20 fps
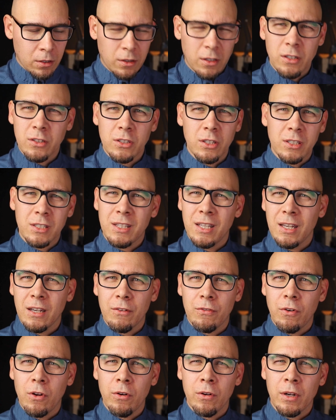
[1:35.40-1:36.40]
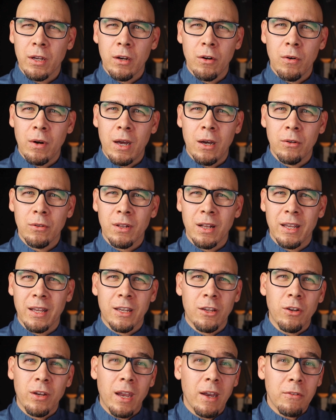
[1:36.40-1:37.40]
There's this thing floating around,
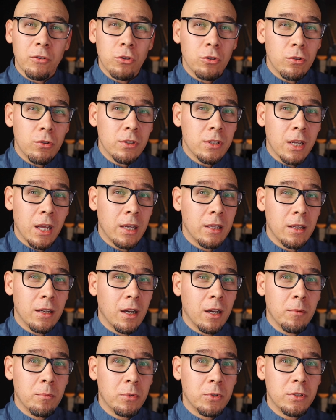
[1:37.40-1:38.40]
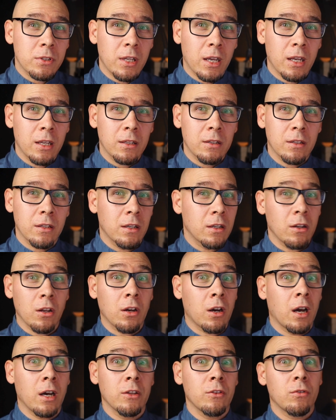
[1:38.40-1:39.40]
like you have to use 99% and
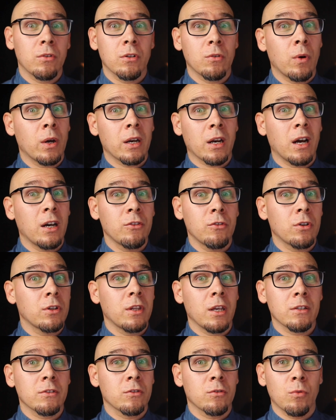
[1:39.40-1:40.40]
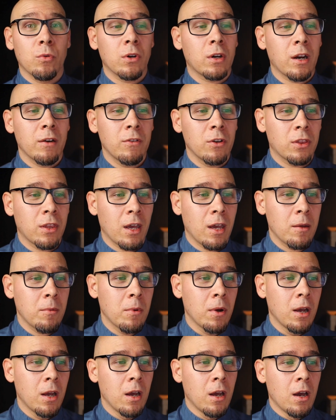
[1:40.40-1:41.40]
100 doesn't work every time.
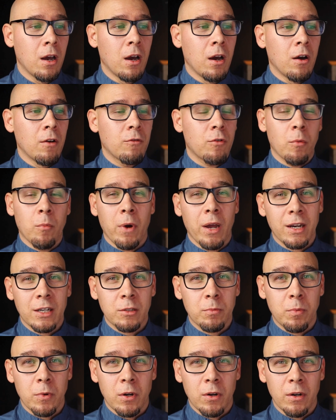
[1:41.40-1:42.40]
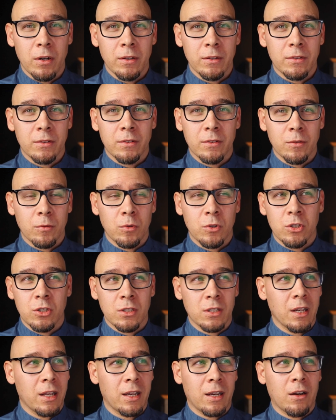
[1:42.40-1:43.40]
From my experience, which
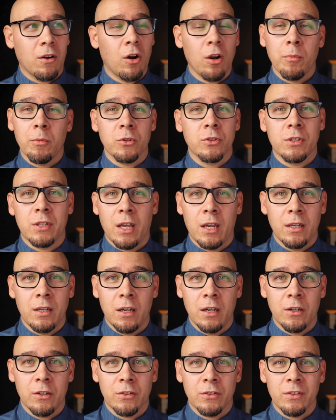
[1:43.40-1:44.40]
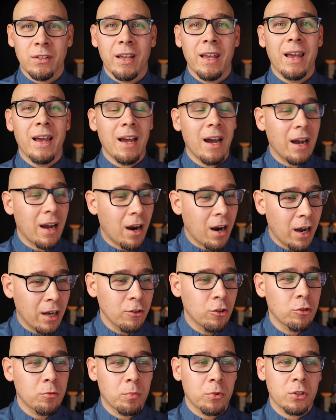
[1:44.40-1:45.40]
is like almost 10 years,
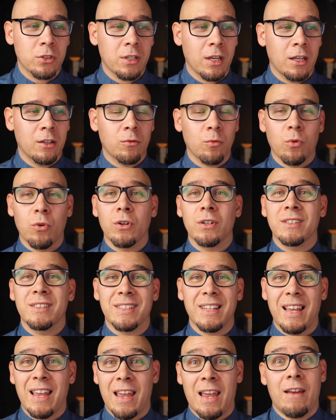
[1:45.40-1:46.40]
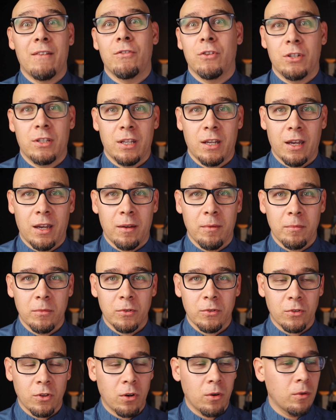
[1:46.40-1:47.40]
100% works every time.
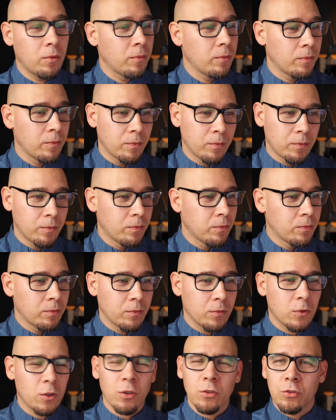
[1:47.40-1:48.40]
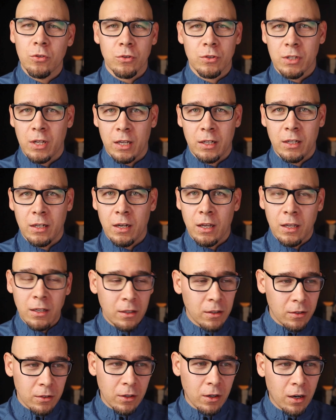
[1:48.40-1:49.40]
So don't use 99,
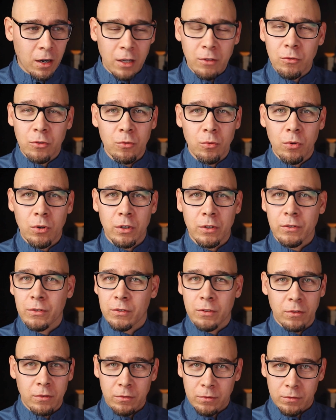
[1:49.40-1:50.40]
100 works.